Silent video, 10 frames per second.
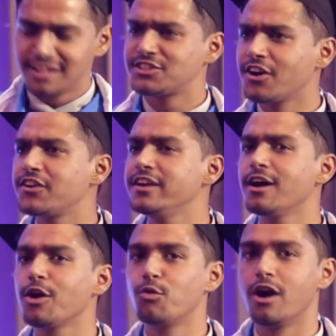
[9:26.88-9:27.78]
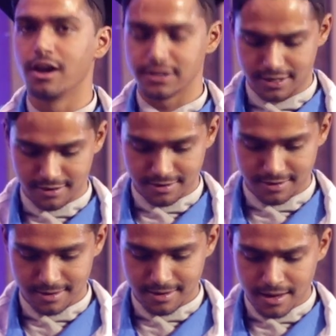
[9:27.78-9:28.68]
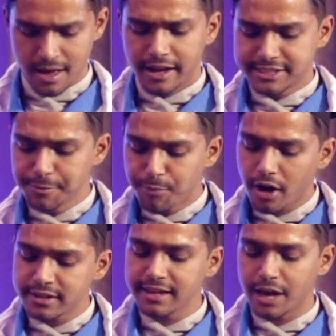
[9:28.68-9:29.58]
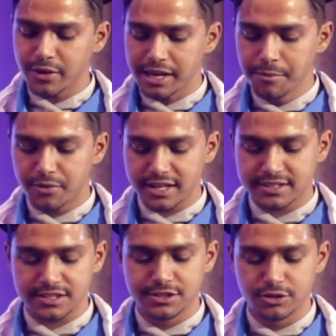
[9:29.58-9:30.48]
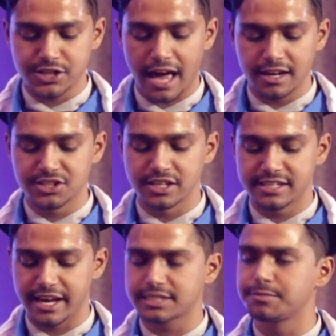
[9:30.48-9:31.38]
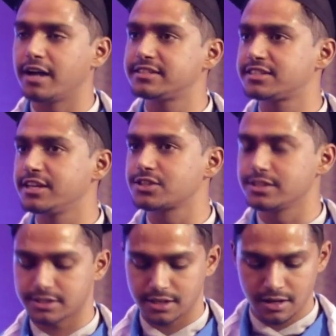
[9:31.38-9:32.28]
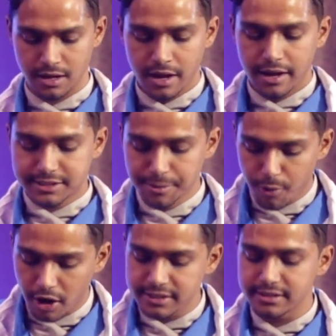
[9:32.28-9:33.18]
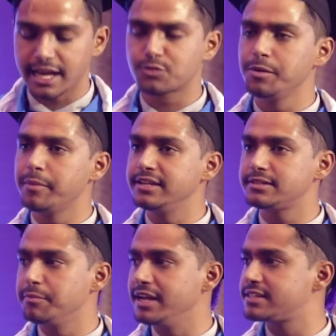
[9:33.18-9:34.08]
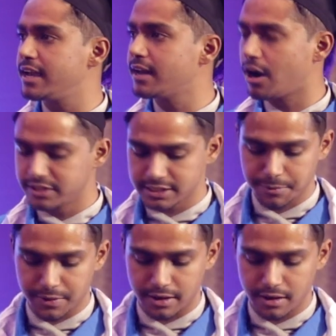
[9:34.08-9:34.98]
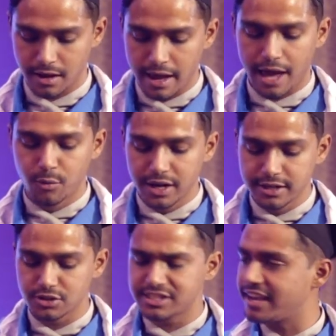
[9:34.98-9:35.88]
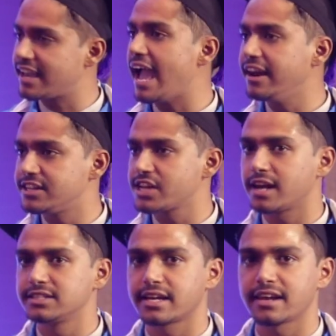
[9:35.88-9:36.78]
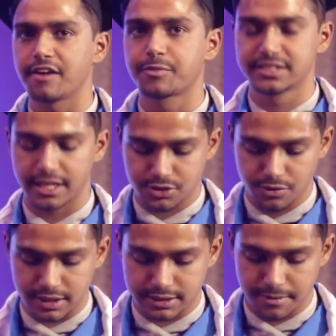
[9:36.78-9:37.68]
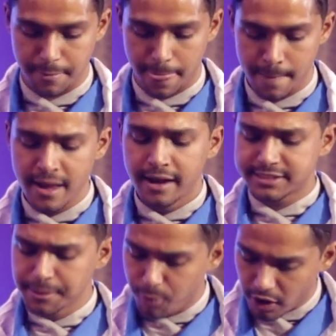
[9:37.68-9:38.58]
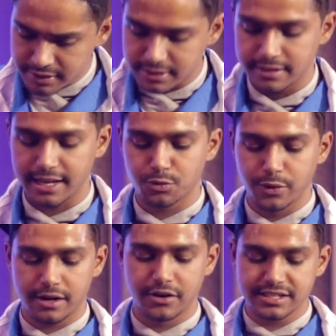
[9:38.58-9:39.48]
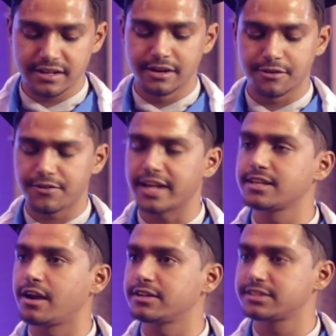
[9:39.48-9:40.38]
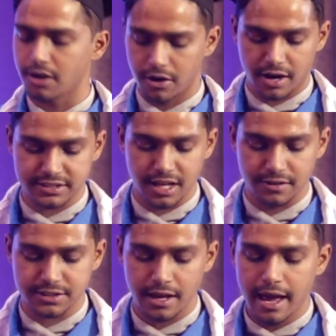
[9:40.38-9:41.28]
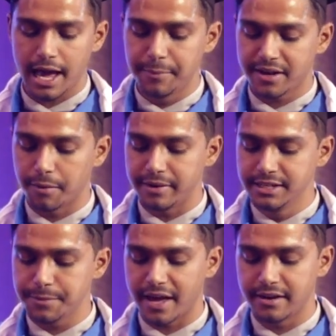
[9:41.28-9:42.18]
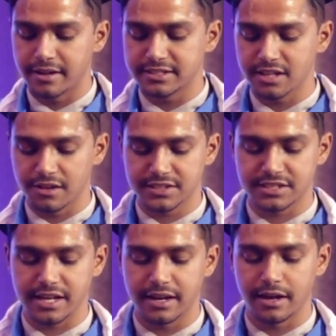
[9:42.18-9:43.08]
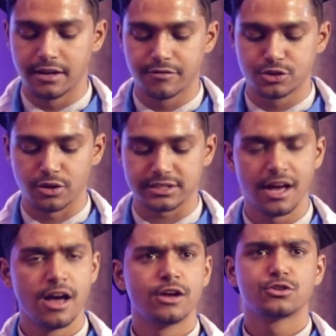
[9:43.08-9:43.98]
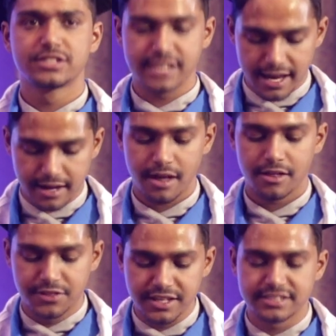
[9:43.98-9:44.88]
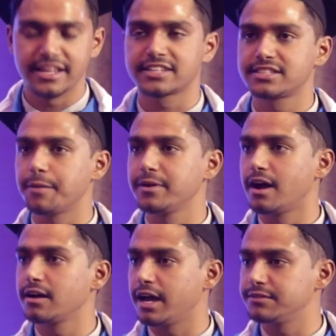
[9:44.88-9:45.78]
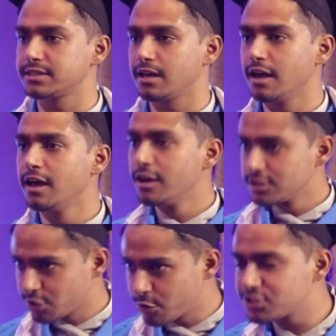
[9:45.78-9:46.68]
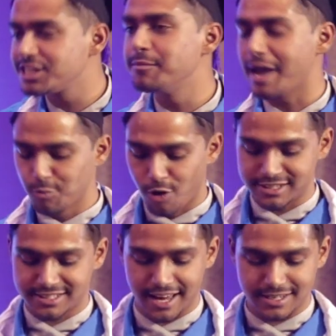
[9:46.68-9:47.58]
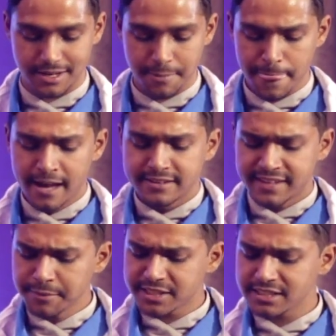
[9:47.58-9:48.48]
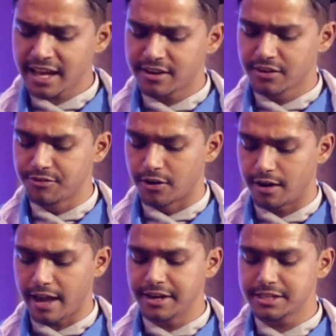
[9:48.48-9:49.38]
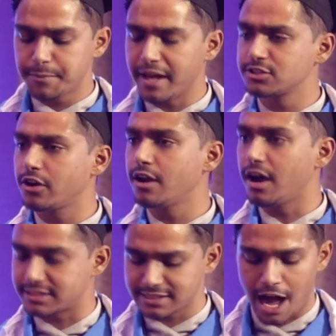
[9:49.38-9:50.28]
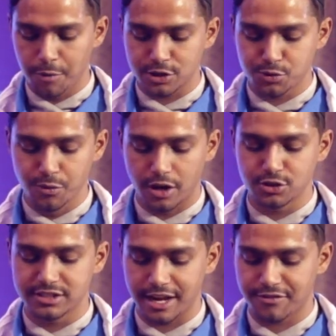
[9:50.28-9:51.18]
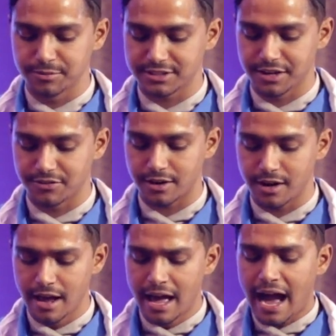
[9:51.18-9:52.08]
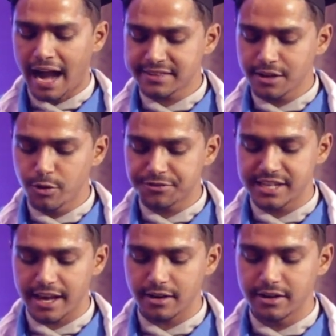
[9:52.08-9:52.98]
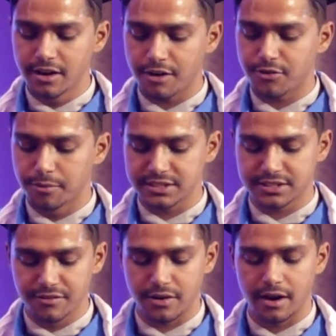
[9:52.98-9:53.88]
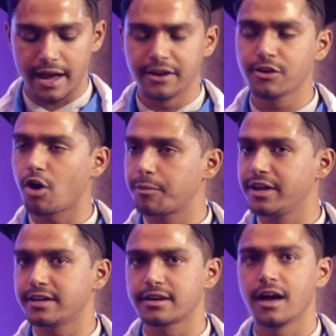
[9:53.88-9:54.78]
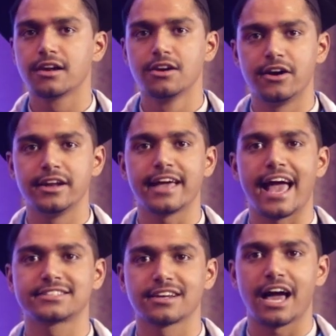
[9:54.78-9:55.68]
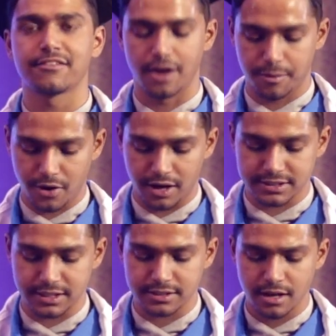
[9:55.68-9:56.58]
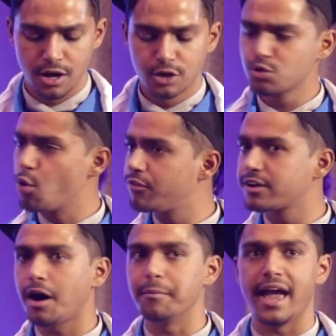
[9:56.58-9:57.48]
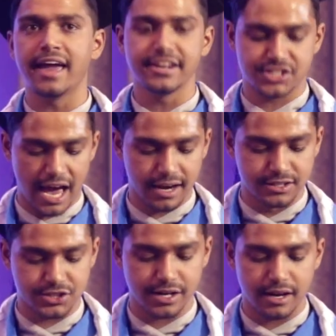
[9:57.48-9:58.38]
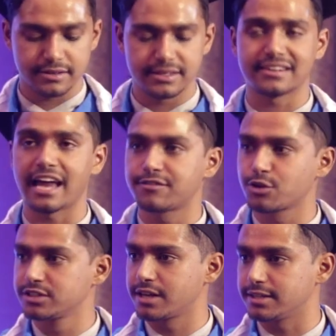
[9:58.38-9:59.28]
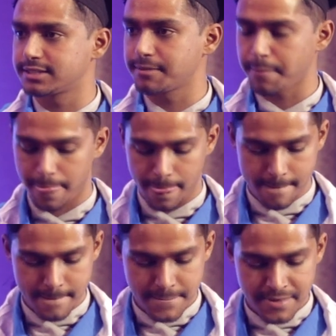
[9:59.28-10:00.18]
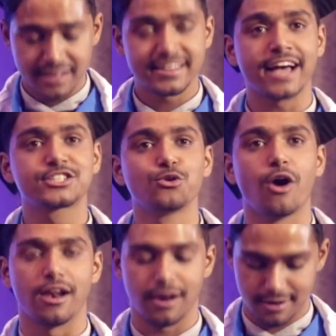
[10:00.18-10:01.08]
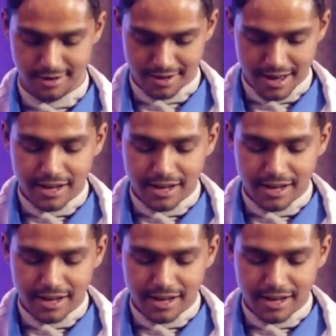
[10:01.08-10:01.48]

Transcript: The real world. It's important that we embrace this new challenge and take smart decisions. It's important that we maintain our discipline and willing to take any challenge that life presents to us. It's important that we critically reflect on ourselves and become independent and self-sustaining individuals to take this next step in our lives. Sarojini ma'am once said, Thames is like a river, and it depends on us how much we want to take from this river. I think we've taken enough from this river and incorporated learning as a lifelong process to overcome any challenge that life throws at us. Thanks to all.